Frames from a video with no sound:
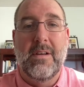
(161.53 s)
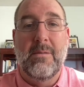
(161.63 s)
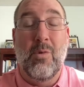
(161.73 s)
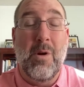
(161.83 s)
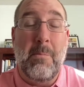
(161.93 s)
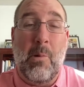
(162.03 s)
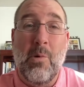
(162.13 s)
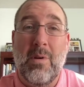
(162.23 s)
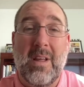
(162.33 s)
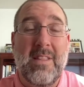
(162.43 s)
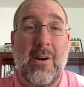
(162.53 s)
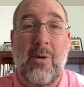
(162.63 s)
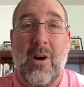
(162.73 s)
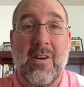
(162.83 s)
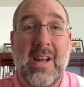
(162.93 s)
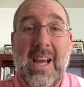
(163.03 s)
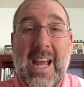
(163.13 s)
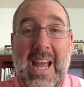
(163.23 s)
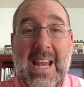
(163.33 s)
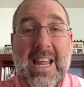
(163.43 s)
More importantly, though, are
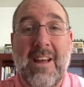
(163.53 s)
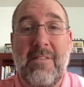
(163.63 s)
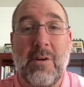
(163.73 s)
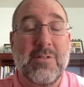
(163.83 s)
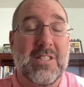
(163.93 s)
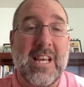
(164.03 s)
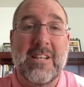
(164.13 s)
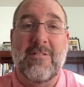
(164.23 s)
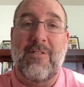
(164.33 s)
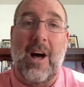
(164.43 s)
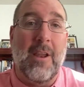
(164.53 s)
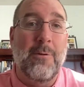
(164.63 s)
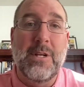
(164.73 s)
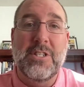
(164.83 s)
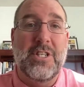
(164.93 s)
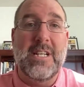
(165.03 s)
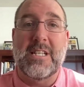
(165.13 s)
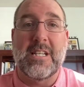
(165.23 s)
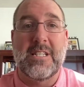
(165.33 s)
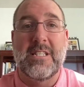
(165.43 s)
any of those things following
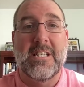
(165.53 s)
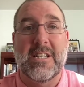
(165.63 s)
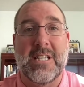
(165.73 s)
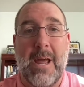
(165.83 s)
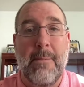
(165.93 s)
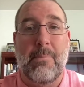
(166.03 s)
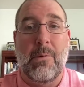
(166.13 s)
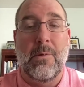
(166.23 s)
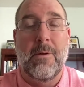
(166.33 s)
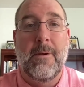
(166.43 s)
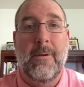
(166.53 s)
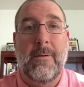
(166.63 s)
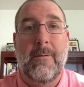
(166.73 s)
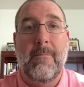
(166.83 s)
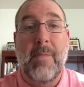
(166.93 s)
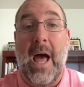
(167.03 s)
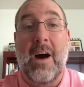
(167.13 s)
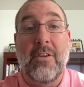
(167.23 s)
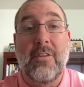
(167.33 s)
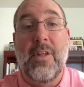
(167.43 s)
Jesus' example?
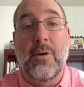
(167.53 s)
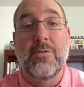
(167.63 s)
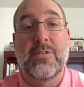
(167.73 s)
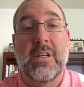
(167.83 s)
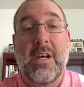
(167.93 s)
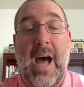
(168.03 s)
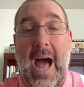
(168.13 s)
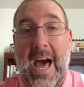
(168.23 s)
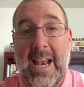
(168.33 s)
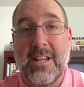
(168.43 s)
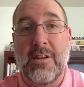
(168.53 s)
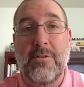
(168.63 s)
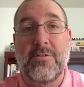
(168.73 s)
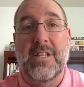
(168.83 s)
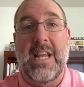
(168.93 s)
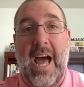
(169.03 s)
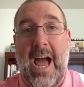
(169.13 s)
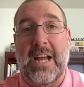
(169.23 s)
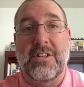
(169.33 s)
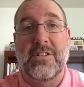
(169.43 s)
How do those attitudes and
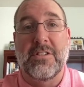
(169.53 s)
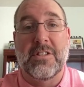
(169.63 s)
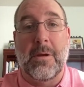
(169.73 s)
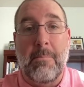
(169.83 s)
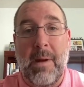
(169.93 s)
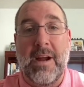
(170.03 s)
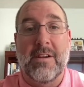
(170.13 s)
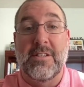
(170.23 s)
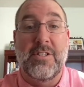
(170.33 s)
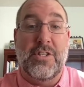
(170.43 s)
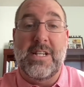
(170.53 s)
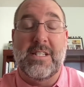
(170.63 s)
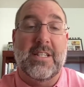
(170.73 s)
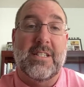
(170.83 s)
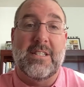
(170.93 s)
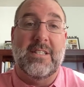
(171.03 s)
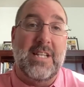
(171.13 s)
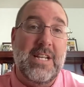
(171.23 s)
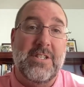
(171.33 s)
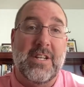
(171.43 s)
actions compare to Jesus'
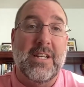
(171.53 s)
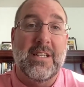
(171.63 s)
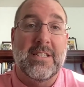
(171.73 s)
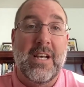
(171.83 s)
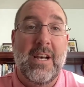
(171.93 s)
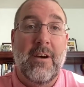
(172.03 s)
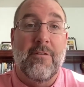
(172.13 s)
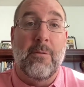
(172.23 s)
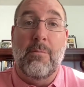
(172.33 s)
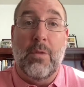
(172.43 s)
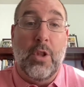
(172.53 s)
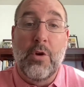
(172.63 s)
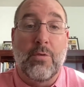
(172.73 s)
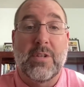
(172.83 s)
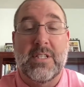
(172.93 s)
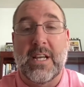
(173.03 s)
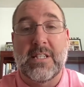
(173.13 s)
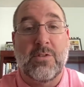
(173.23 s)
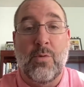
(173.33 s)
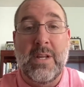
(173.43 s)
teachings from Luke
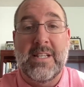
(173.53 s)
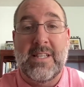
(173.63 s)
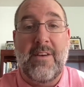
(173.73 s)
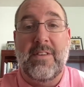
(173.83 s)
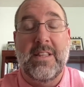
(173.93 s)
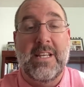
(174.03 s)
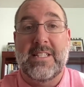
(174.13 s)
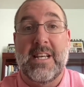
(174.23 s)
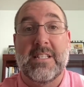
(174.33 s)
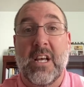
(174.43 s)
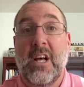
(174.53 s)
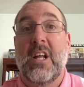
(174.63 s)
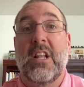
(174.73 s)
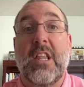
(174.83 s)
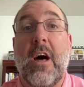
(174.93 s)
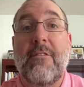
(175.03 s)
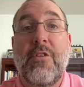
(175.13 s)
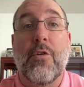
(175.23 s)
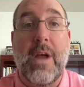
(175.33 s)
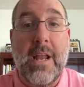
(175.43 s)
6:27 that says, "Love
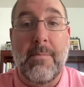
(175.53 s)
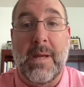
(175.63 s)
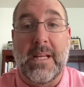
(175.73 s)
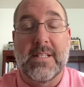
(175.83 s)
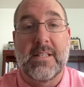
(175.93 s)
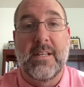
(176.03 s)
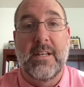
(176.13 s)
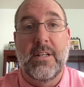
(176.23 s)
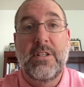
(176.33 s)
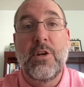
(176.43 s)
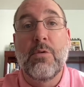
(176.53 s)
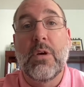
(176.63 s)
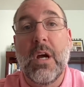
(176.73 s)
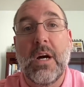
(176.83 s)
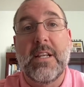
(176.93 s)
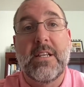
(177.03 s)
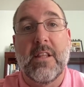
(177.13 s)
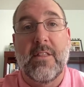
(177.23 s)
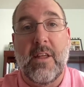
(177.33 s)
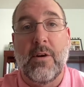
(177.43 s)
your enemies, do good to
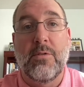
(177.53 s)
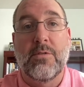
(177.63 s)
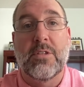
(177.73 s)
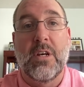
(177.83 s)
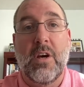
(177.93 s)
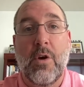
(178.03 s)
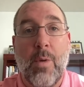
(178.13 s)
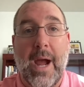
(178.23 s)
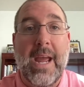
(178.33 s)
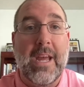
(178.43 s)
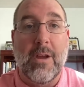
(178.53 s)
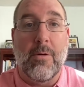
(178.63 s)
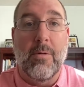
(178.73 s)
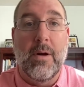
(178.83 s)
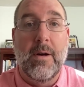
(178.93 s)
those who hate you."